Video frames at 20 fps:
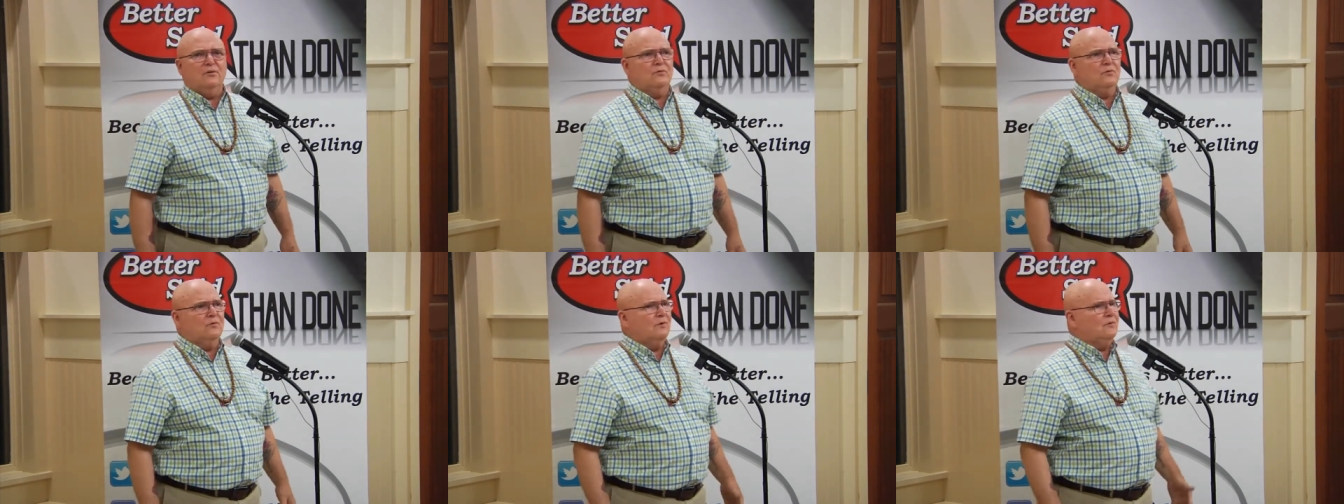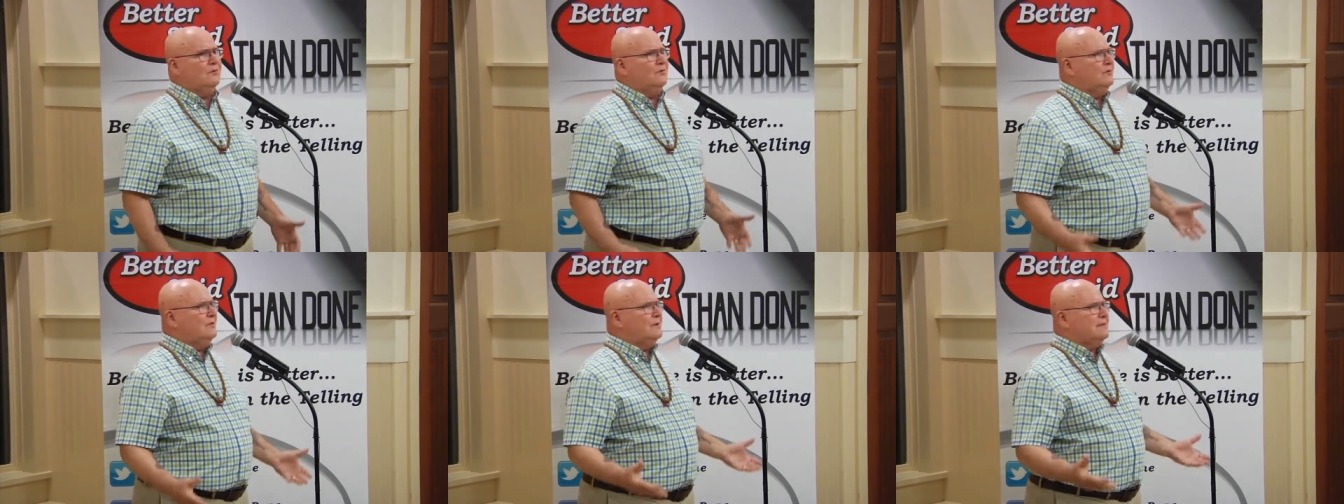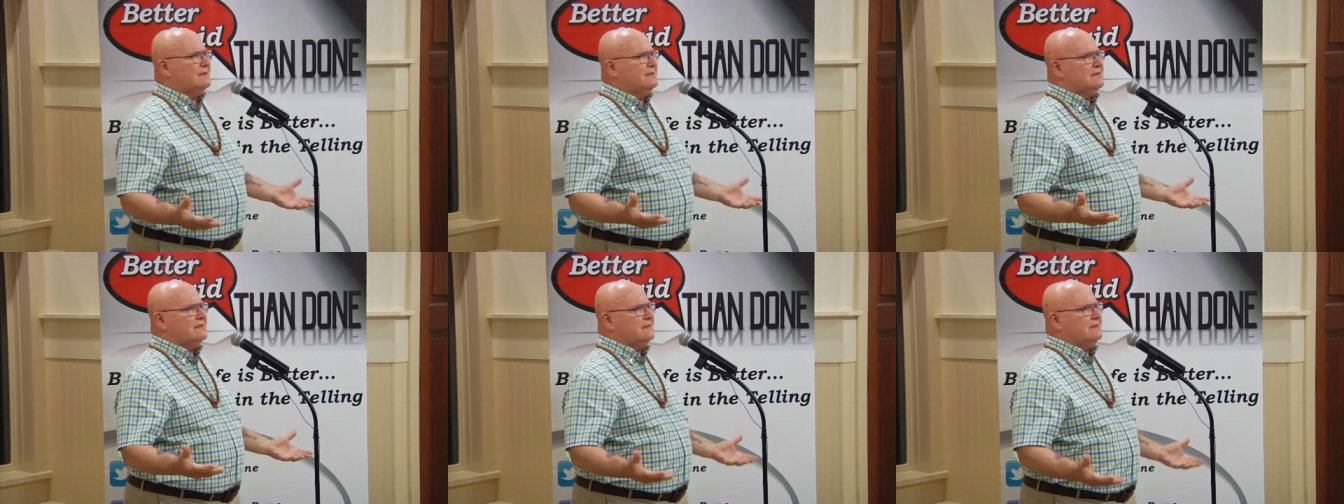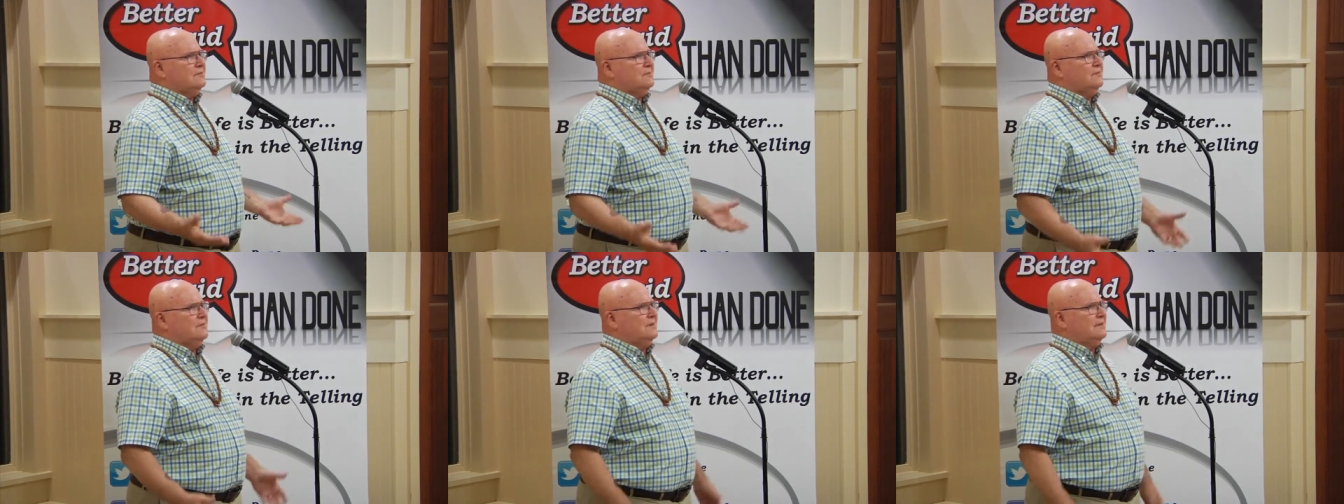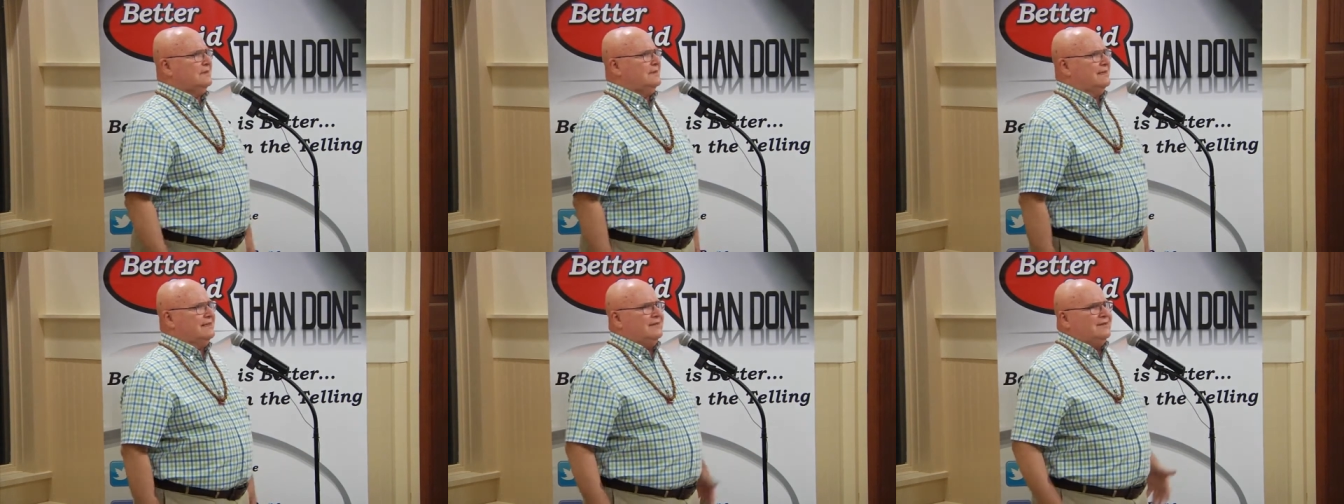What
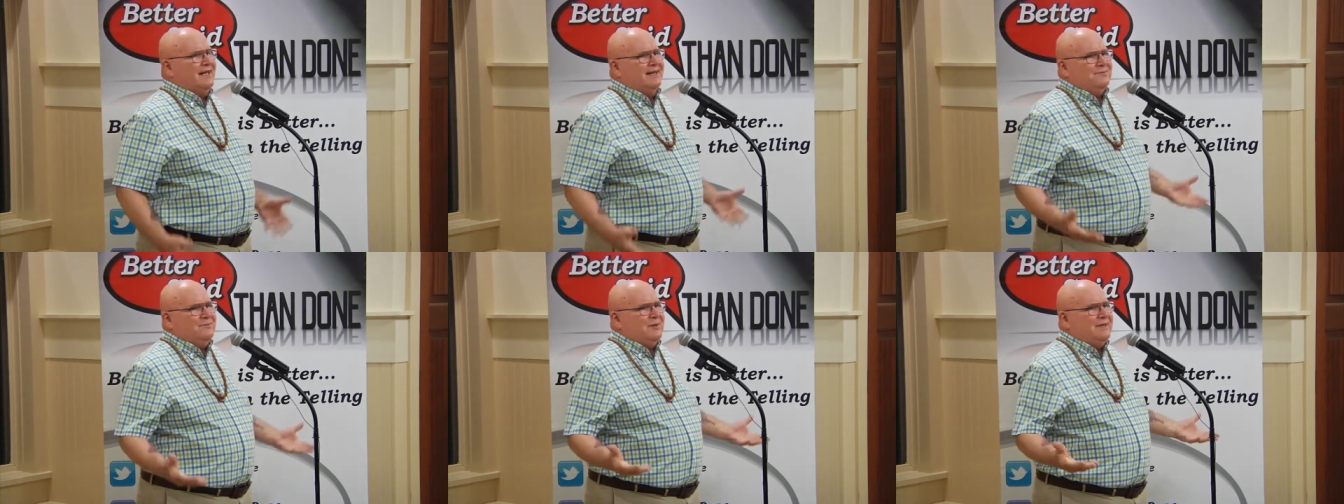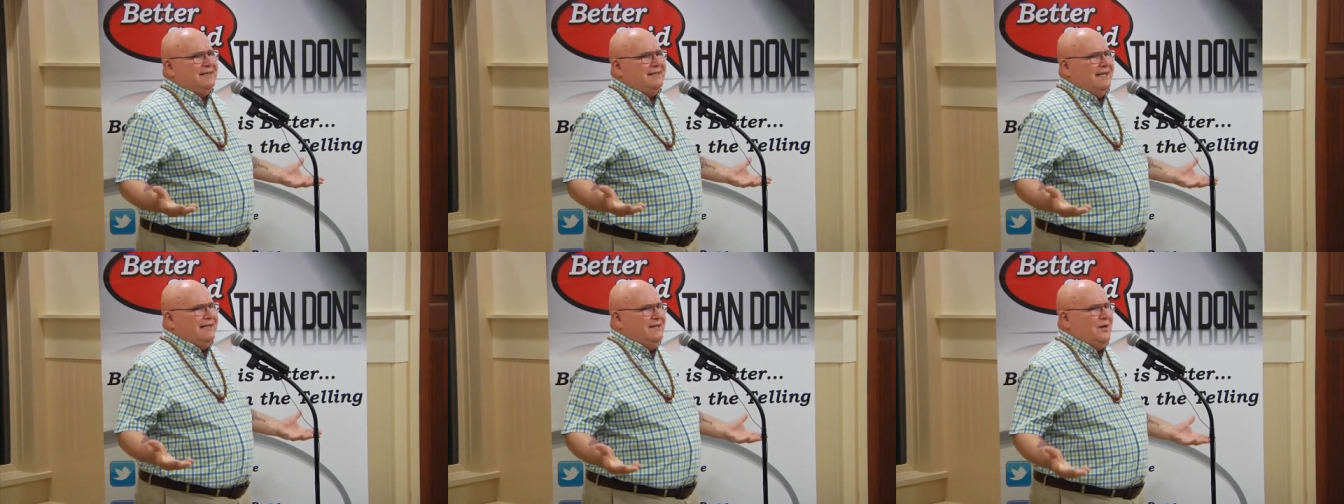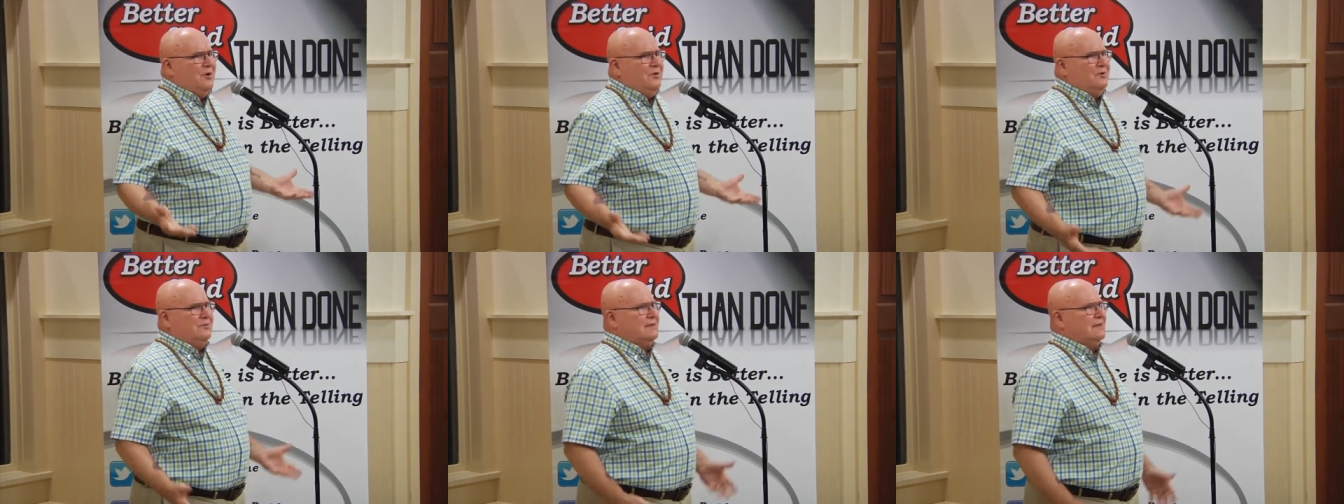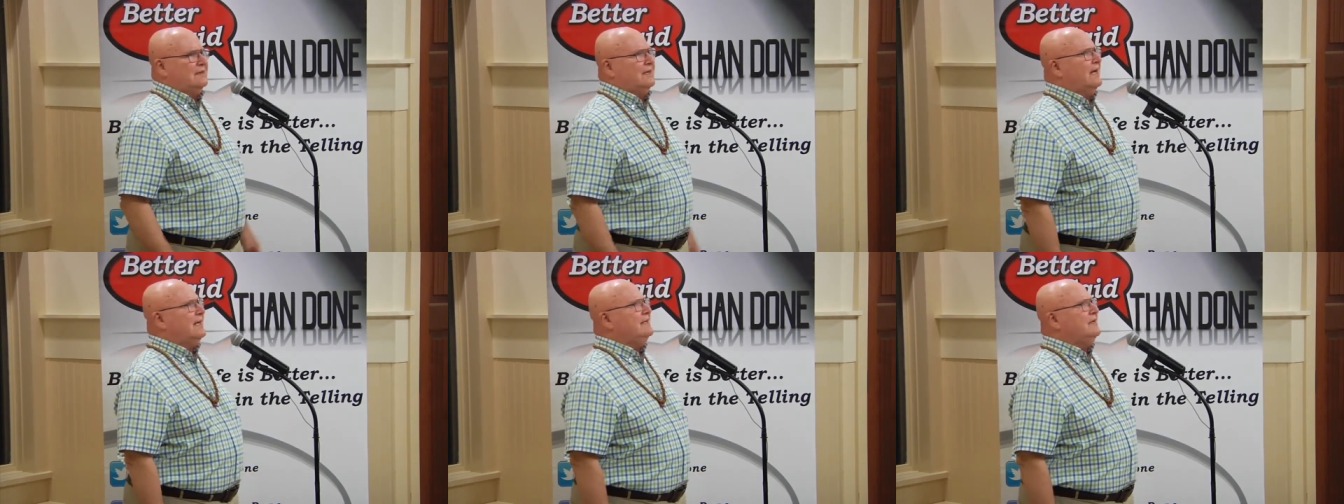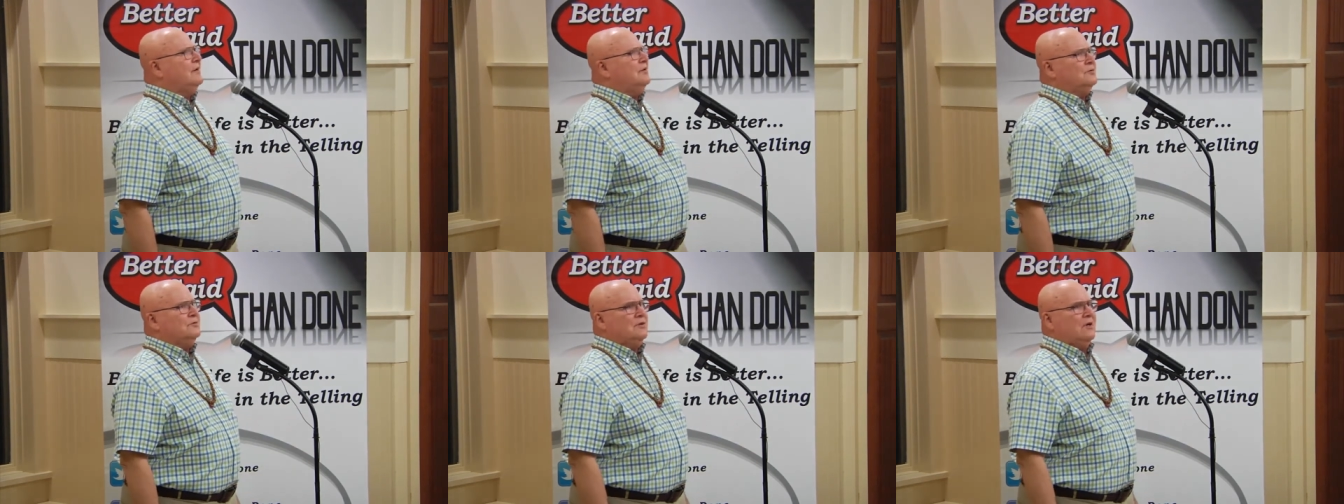do they know that I
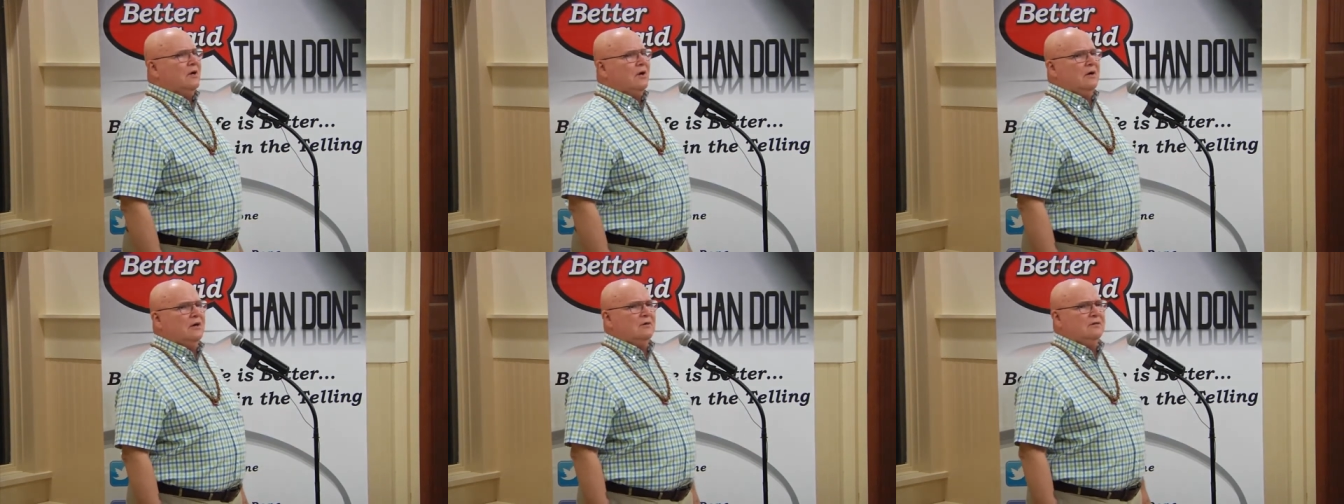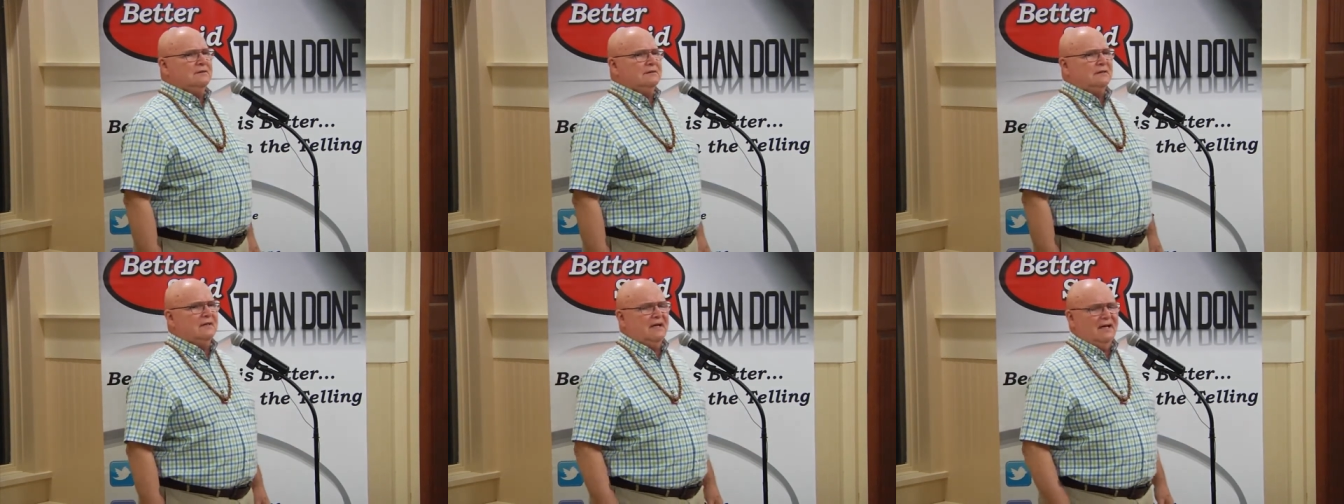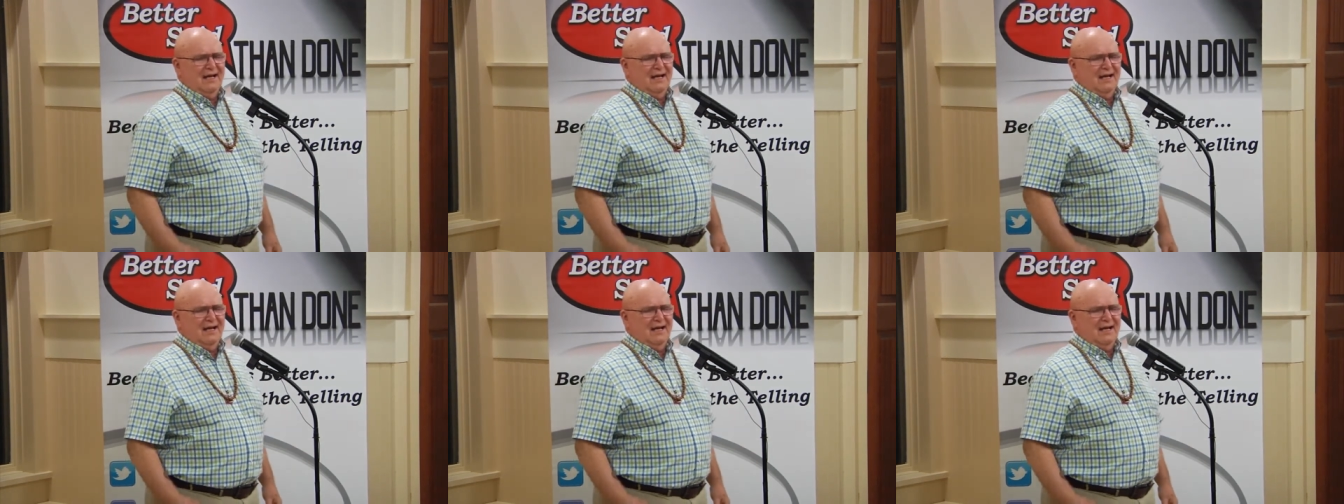don't know?